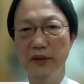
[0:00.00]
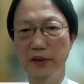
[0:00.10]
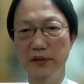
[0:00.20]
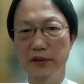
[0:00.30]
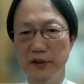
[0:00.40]
but
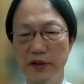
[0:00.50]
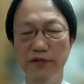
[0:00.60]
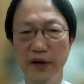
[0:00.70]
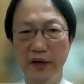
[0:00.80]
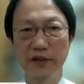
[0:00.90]
it's
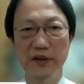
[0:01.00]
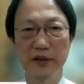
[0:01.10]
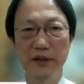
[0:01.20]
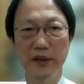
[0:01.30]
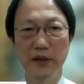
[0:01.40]

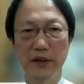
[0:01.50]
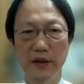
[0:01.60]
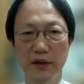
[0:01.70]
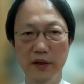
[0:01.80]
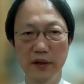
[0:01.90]
effectively
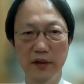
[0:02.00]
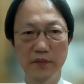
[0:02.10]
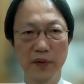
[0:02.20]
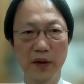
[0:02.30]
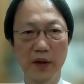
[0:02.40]

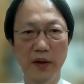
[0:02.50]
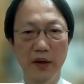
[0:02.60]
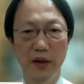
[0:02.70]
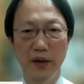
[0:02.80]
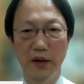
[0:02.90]

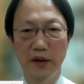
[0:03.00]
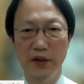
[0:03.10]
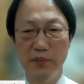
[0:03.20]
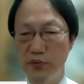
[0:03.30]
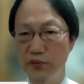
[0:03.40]

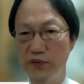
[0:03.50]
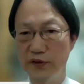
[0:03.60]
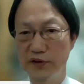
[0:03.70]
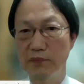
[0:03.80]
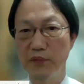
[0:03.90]
improve
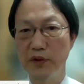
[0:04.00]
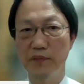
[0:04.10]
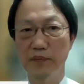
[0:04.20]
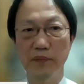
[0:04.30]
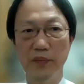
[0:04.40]
the
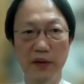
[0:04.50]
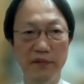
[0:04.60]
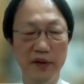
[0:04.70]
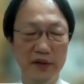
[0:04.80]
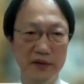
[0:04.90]
symptom,
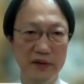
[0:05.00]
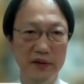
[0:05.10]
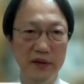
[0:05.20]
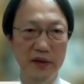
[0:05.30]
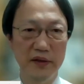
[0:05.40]
and
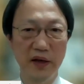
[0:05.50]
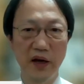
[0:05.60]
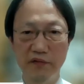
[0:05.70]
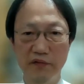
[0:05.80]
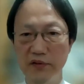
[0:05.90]
then
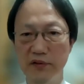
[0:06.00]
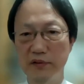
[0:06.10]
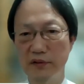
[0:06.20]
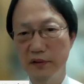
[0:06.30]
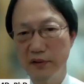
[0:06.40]

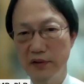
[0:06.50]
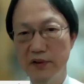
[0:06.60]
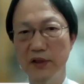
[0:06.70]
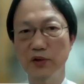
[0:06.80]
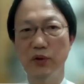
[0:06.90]
after
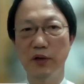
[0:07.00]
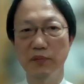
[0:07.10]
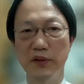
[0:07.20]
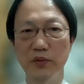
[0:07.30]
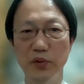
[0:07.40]
gene
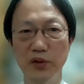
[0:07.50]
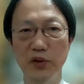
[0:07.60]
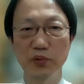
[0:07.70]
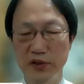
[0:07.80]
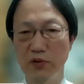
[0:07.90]
therapy
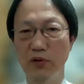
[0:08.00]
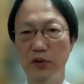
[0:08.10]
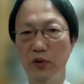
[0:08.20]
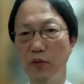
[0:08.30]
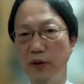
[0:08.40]
we
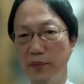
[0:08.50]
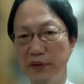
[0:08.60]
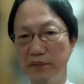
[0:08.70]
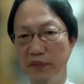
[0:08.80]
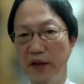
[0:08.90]
restore
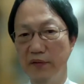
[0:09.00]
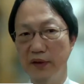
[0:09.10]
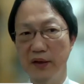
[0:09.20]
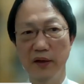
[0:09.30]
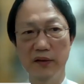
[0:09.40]
dopamine,
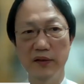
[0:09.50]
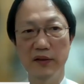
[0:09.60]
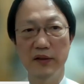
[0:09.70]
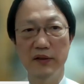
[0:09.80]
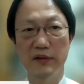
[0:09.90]
then
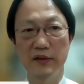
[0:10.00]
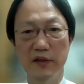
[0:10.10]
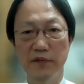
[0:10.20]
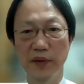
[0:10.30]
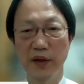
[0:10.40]
there's
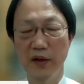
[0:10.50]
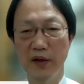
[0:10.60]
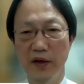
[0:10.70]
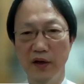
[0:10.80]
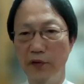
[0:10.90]
a
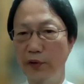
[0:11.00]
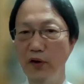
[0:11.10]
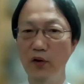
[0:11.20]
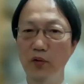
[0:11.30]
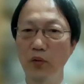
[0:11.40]
very
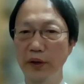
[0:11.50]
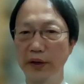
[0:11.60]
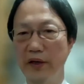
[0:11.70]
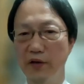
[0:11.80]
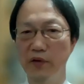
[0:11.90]
long
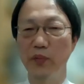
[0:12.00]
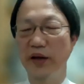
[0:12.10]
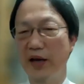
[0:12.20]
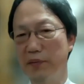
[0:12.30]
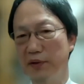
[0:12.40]
way of
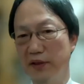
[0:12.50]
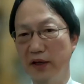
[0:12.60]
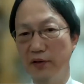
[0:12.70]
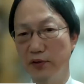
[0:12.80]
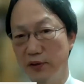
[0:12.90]

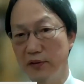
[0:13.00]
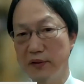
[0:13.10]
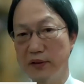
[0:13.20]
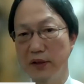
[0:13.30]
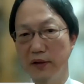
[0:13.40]

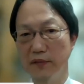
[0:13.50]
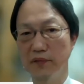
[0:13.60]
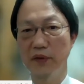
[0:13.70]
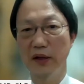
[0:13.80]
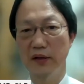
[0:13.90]
rehabilitation
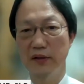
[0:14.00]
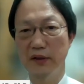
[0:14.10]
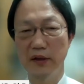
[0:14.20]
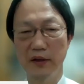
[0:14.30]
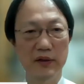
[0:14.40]
that
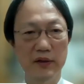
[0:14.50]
